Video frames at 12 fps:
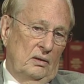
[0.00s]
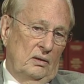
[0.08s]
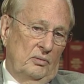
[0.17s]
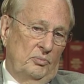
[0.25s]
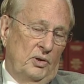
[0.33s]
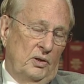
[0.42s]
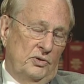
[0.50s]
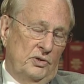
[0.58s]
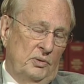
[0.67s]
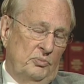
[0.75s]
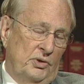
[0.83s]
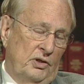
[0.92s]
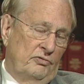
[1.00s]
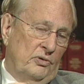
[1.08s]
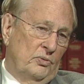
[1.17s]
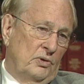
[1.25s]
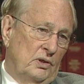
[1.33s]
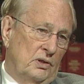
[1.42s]
uh, policy brief
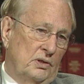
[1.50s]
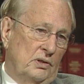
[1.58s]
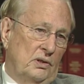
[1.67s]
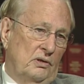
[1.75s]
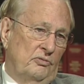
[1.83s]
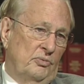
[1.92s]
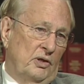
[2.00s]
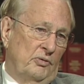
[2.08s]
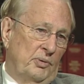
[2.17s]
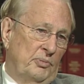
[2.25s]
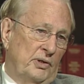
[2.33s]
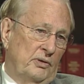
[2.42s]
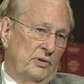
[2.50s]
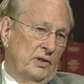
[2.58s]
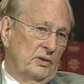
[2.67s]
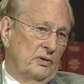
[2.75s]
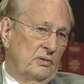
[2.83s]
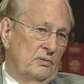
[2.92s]
awards have probably been
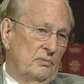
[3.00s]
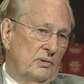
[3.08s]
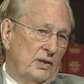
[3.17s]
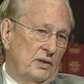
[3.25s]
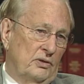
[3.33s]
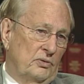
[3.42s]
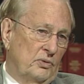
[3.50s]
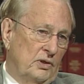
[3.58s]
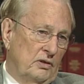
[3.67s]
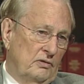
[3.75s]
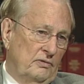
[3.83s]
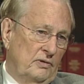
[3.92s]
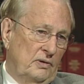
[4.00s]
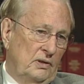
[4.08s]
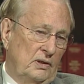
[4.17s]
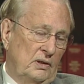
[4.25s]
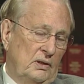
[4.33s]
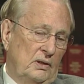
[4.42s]
around 10 or 12.
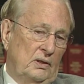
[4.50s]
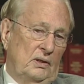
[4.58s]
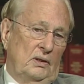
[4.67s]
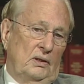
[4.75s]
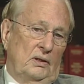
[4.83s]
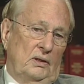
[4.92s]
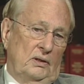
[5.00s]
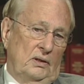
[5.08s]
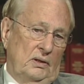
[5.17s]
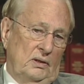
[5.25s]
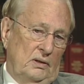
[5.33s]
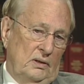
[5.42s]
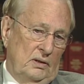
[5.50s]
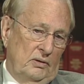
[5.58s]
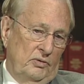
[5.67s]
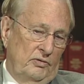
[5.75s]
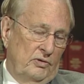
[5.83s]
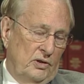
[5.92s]
And then
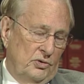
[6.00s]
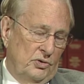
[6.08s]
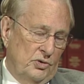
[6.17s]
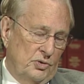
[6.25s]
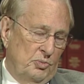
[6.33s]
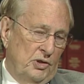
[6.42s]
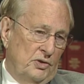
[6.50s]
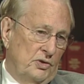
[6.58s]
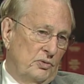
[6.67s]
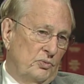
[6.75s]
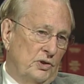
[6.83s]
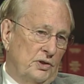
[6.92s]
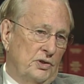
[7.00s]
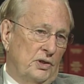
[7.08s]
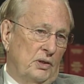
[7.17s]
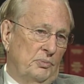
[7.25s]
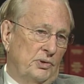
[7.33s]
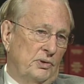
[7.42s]
uh, we've also sponsored
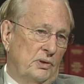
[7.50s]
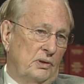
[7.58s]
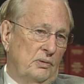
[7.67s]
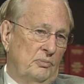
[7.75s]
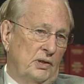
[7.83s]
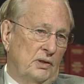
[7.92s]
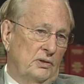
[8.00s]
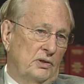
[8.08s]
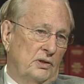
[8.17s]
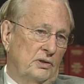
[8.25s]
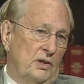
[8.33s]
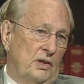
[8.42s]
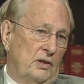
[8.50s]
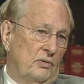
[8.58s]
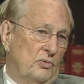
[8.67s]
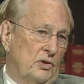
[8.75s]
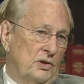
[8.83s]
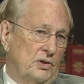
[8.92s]
workshops, about six to
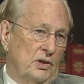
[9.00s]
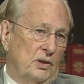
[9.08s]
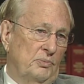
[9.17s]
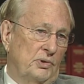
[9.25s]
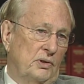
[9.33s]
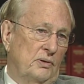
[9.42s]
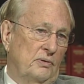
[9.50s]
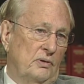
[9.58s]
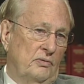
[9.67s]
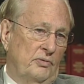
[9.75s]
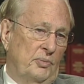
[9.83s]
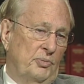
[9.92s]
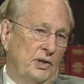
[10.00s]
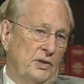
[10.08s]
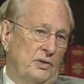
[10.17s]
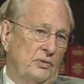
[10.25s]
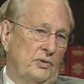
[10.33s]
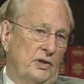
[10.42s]
eight workshops mm -hmm. over the
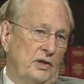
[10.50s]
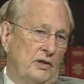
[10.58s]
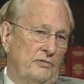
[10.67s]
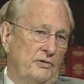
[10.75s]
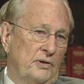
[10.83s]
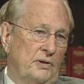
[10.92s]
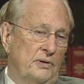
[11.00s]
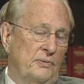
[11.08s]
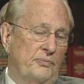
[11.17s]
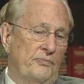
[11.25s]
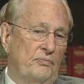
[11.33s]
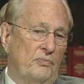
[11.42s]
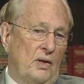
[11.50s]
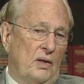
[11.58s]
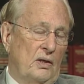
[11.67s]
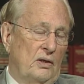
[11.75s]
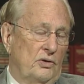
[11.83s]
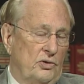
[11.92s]
past two and a half years.
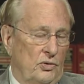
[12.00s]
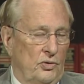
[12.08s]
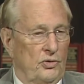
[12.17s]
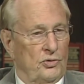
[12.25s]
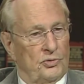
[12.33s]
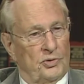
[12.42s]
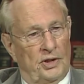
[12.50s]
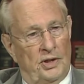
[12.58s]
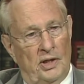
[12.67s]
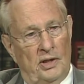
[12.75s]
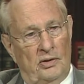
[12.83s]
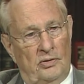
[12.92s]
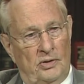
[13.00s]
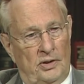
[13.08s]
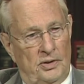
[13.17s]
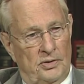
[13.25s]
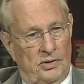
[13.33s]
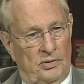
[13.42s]
Right. So those three
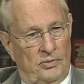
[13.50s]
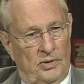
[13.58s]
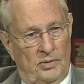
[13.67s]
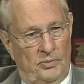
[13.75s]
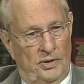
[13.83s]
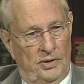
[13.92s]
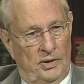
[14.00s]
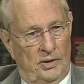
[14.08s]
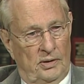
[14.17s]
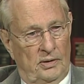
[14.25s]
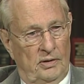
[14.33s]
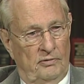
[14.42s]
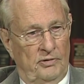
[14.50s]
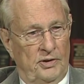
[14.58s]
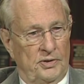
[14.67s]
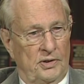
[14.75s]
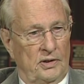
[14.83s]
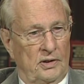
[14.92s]
categories are where we uh,
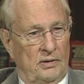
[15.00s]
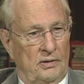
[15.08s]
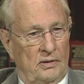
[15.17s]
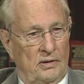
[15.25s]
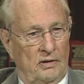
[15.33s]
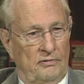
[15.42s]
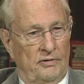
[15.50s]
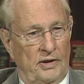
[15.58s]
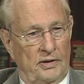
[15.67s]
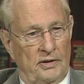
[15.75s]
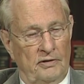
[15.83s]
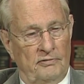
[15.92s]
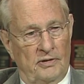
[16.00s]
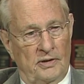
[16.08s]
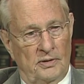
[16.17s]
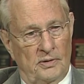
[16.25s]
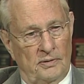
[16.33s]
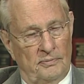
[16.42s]
invest our, right. our okay. faculty
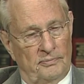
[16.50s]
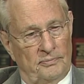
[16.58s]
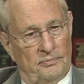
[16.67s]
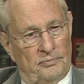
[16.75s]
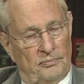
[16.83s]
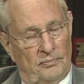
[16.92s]
funds. All right.